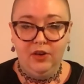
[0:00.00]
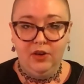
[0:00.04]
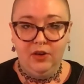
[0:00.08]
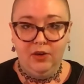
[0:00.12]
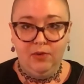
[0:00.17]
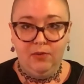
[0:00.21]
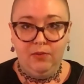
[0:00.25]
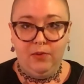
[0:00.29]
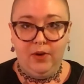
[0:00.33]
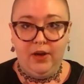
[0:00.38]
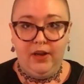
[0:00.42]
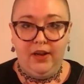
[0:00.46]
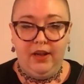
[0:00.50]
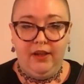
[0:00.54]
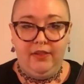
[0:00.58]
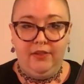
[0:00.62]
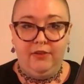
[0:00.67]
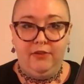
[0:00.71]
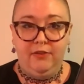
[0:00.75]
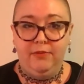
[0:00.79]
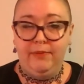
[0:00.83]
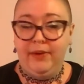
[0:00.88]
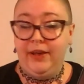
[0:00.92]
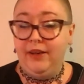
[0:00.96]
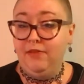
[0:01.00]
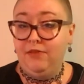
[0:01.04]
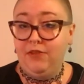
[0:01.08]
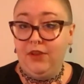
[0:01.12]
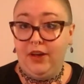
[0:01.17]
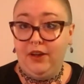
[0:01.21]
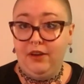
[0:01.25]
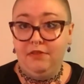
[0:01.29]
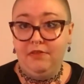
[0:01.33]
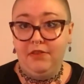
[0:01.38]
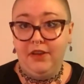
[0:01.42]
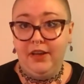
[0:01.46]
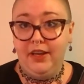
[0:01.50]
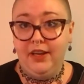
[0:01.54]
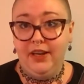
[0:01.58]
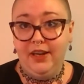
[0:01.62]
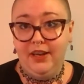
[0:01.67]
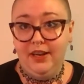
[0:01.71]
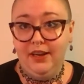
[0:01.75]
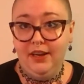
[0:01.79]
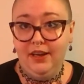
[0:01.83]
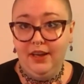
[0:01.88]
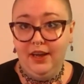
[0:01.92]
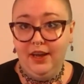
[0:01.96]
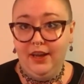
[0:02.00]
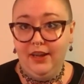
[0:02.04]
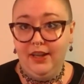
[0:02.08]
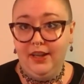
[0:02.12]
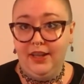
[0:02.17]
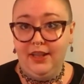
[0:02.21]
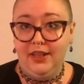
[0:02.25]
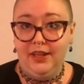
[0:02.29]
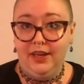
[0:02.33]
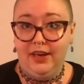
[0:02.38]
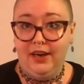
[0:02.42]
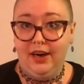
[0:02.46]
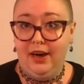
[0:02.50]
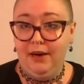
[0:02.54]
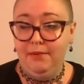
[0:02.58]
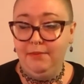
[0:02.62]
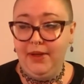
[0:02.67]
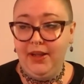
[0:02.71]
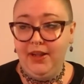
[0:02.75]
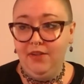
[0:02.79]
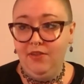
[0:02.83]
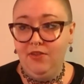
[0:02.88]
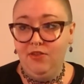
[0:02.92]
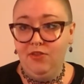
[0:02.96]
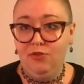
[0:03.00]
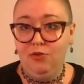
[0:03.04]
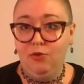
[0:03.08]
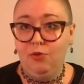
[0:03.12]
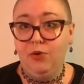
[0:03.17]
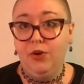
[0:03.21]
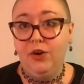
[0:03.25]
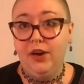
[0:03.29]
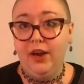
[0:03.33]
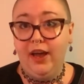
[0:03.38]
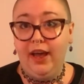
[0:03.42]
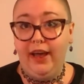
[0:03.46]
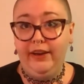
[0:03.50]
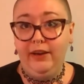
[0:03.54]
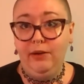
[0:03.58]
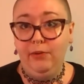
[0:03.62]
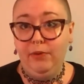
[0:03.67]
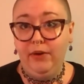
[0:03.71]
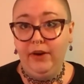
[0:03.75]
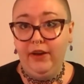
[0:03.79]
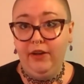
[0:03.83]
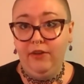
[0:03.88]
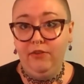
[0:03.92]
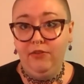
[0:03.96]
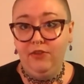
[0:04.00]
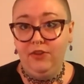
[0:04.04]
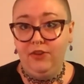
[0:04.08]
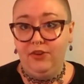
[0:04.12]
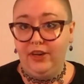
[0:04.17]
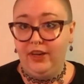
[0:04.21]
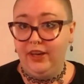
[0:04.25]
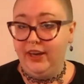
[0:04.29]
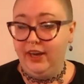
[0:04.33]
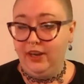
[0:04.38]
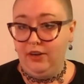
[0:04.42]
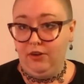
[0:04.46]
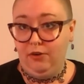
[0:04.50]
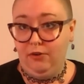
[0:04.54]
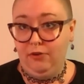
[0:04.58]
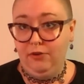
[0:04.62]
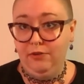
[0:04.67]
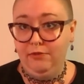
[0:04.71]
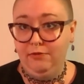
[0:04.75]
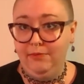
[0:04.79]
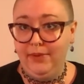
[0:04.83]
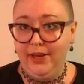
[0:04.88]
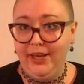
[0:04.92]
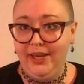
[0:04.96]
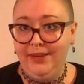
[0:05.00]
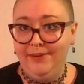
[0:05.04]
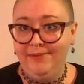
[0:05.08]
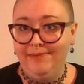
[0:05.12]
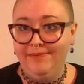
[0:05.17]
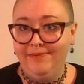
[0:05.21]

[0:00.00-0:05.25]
what others may have thought of it in the comments or anywhere else you can get a hold of me.